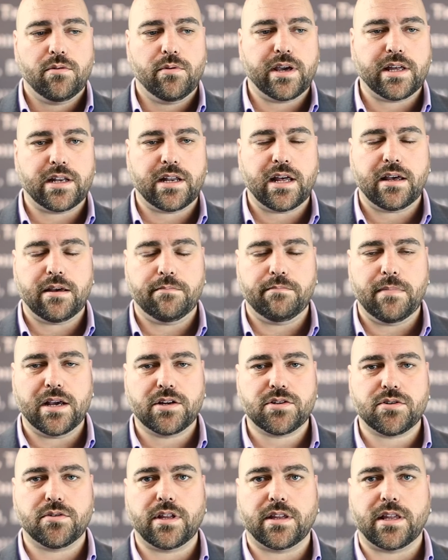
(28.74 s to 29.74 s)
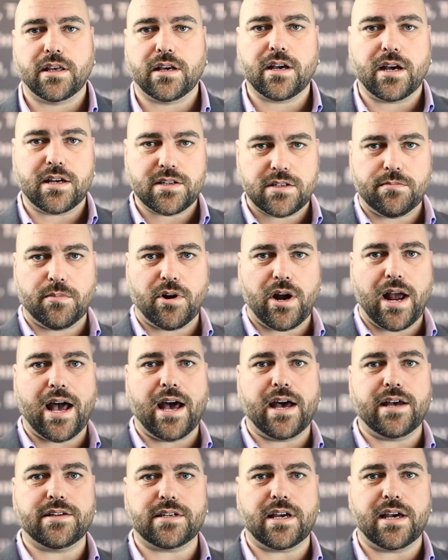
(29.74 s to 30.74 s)
we can make sure that the customer
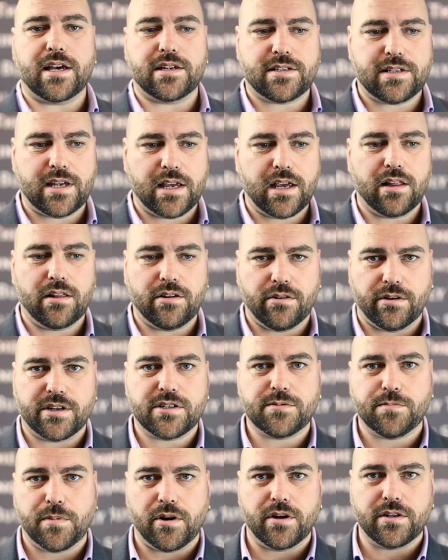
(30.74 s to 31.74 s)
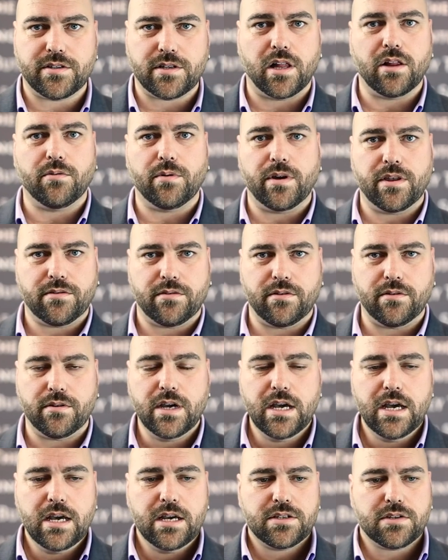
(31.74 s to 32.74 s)
has a singular experience all the way through.
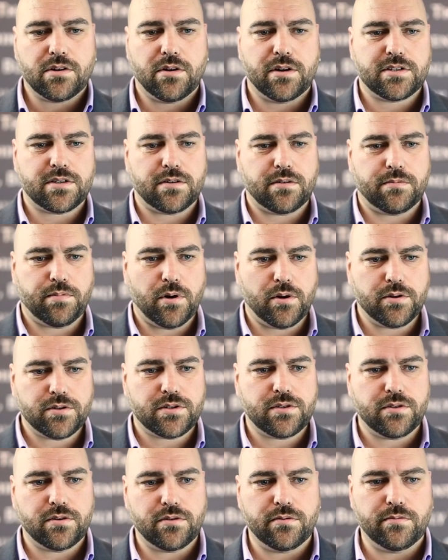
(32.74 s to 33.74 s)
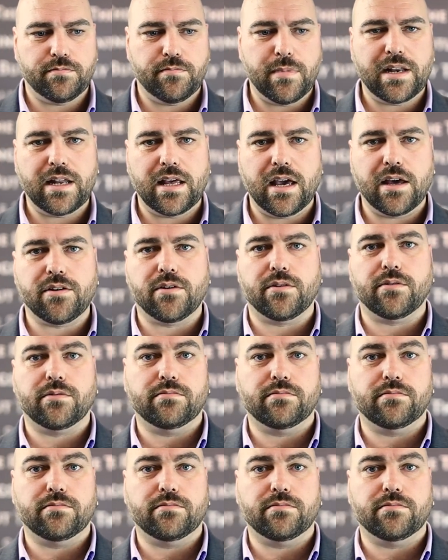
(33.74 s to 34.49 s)
So as opposed to many other